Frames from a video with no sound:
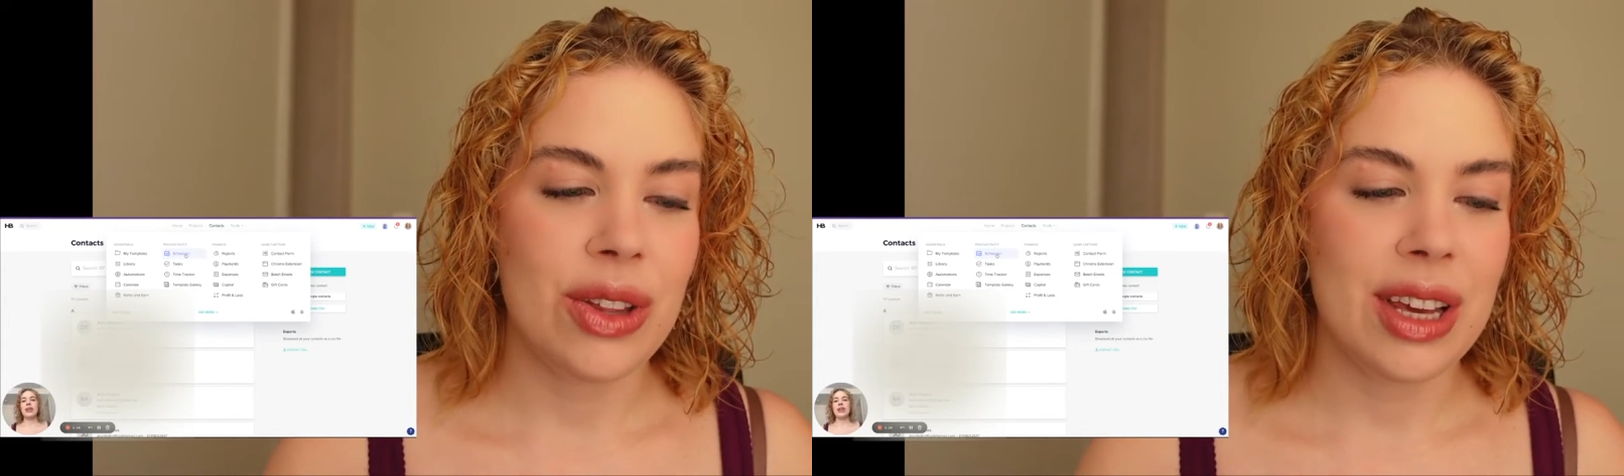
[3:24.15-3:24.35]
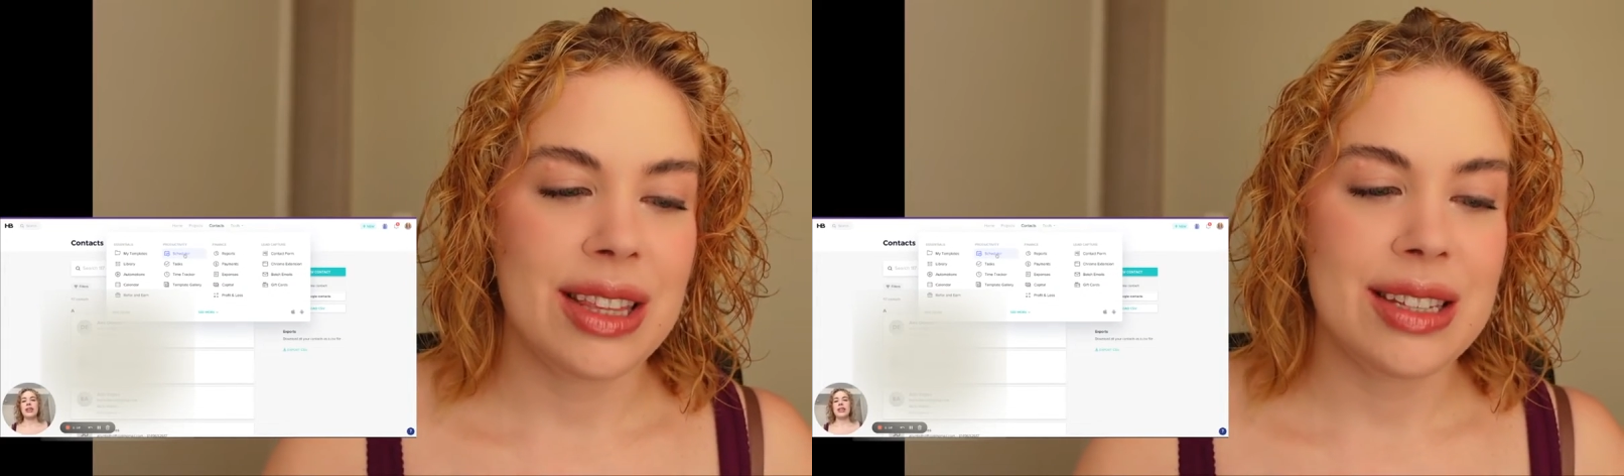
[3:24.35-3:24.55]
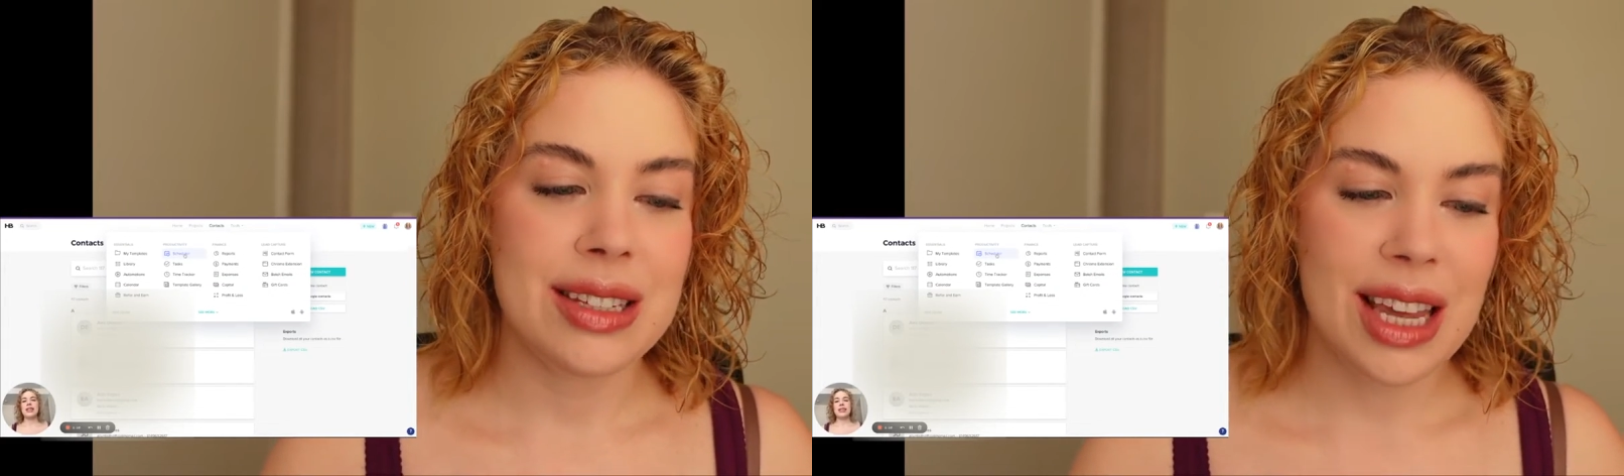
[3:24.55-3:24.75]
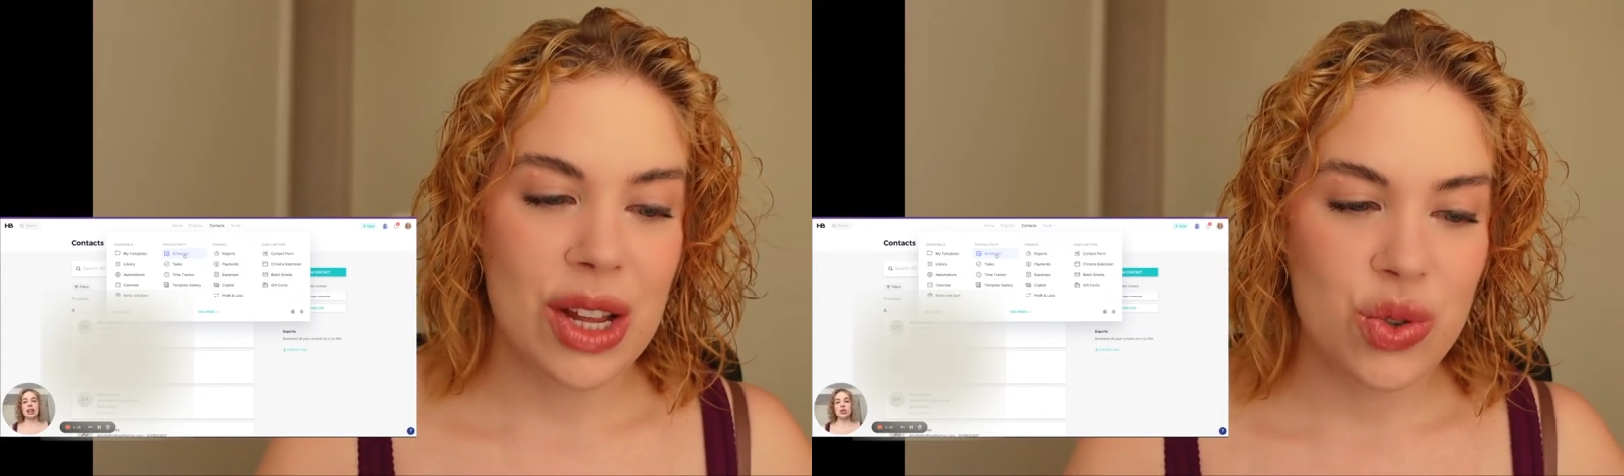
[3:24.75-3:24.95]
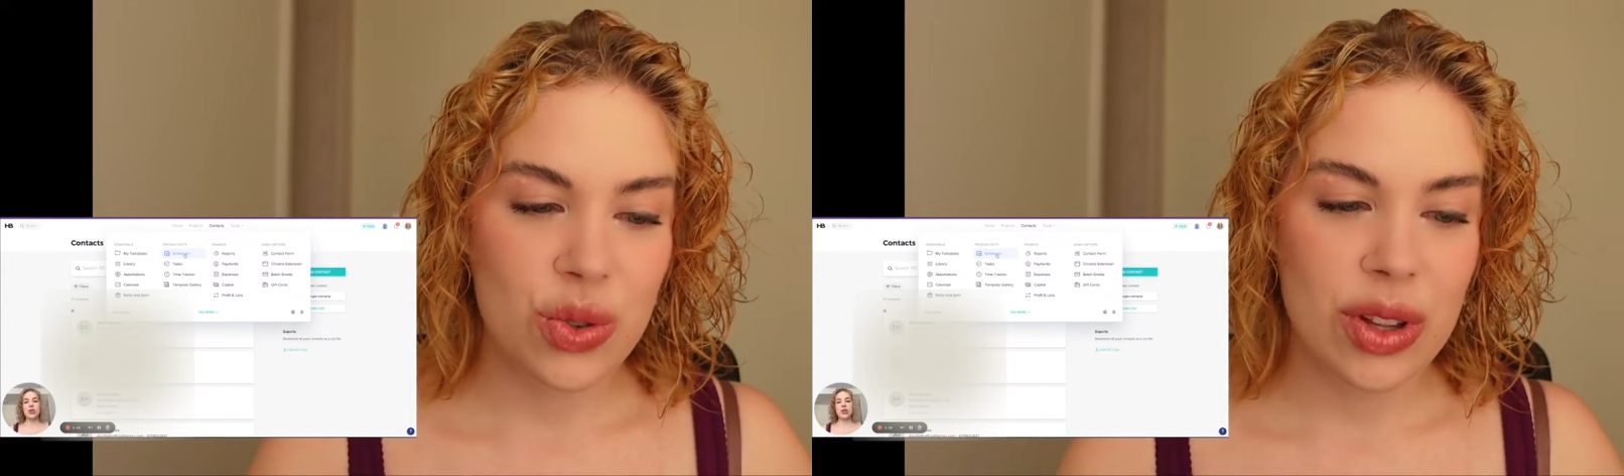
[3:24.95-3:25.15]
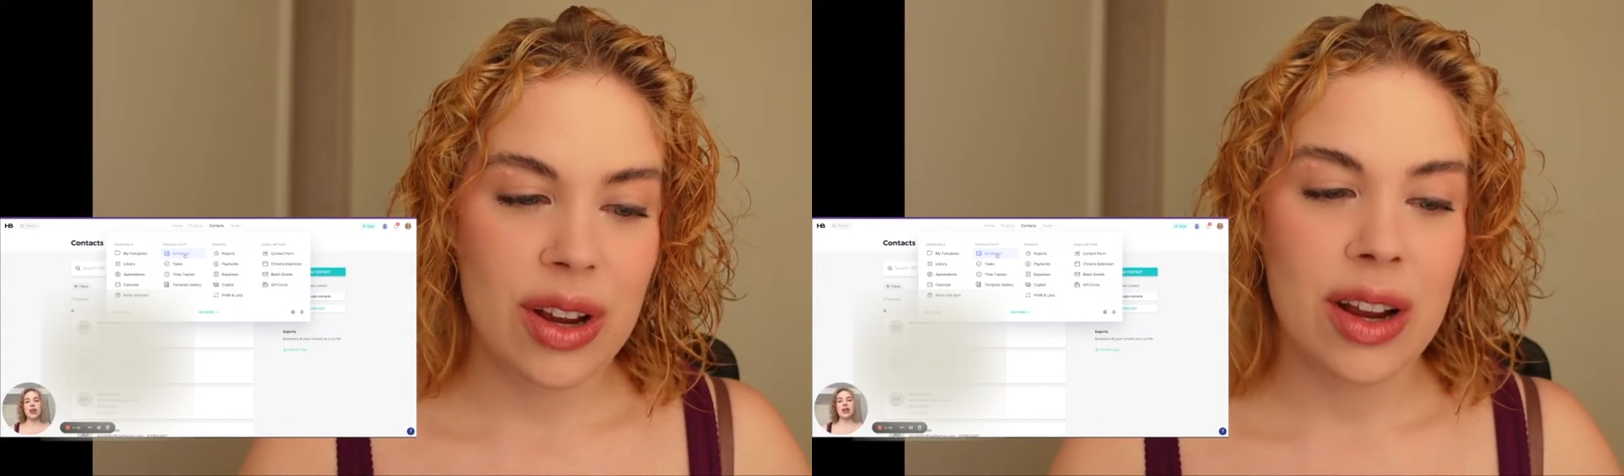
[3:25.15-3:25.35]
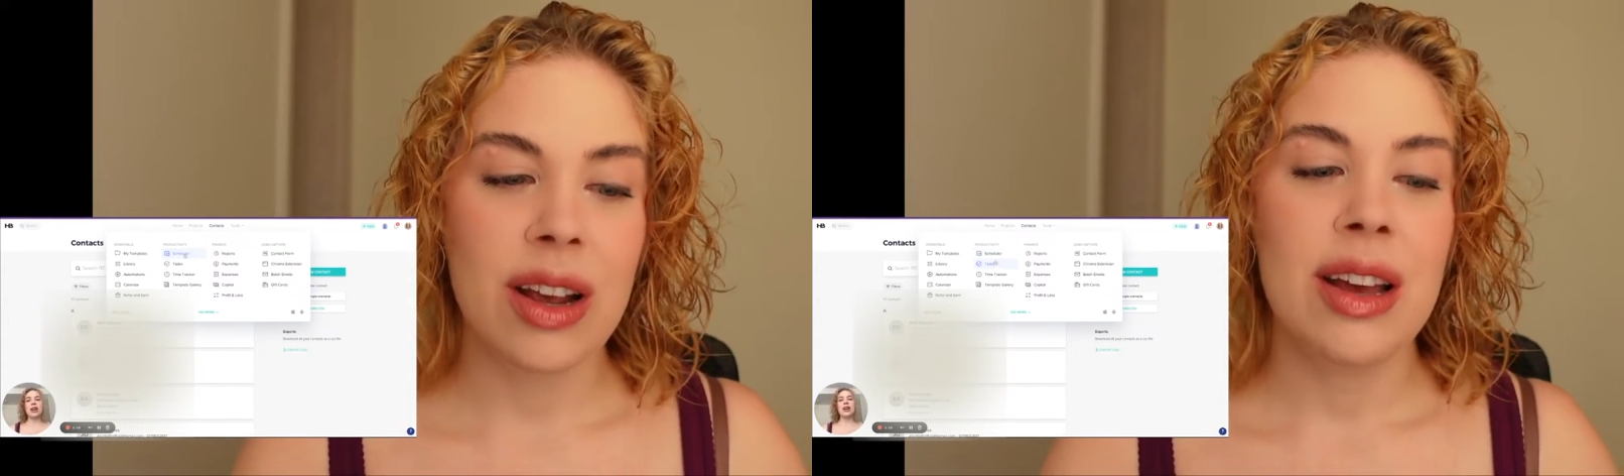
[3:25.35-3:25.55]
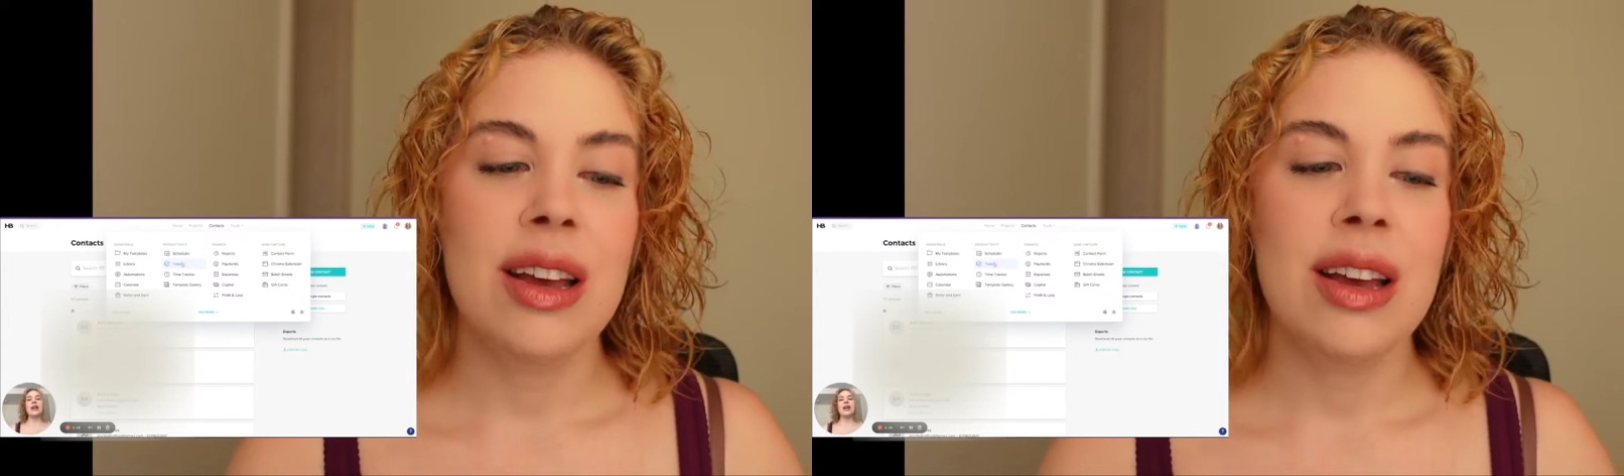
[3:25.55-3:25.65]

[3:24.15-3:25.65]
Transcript: look at the scheduler,